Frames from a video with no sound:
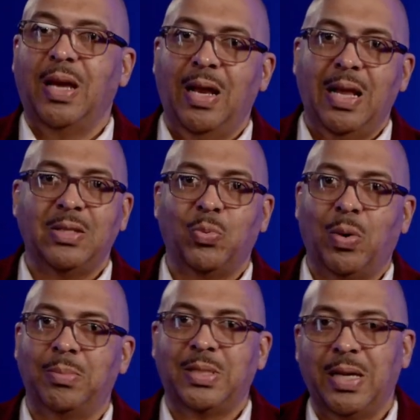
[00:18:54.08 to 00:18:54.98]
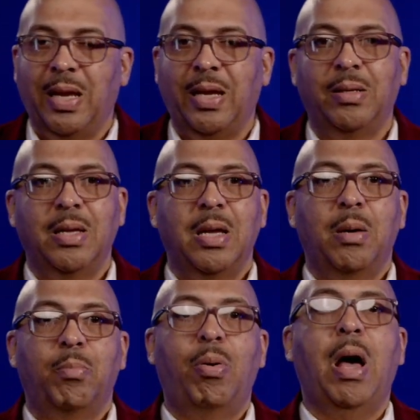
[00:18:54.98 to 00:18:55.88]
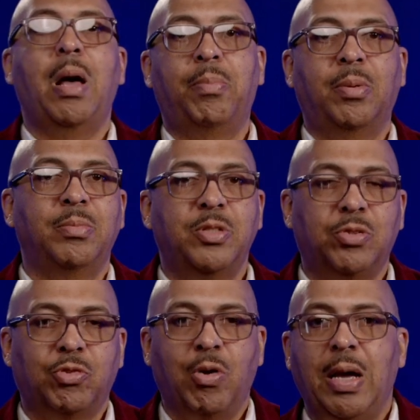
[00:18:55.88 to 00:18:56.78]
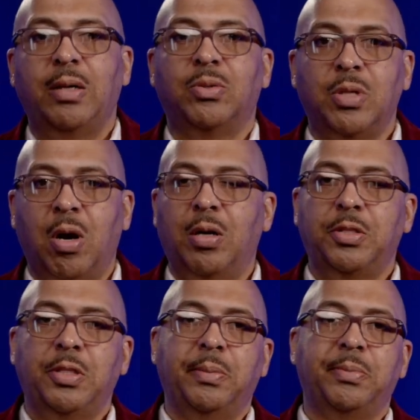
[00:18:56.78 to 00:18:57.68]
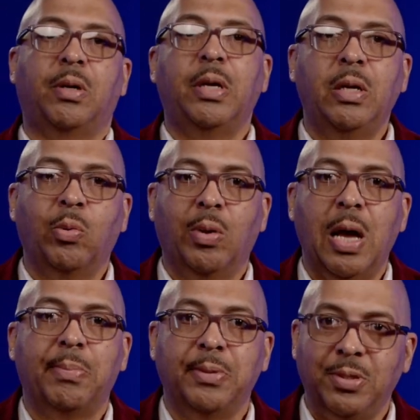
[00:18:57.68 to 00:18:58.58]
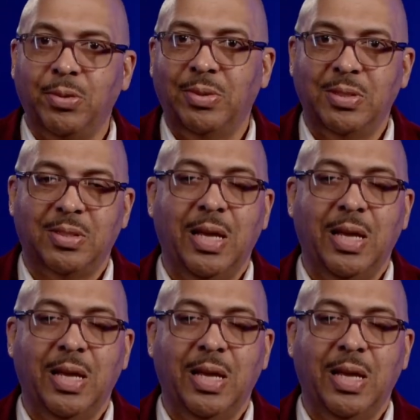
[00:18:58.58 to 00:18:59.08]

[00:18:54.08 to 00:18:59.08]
And that's what I'm saying. Problems, trials, hardships are equal opportunists.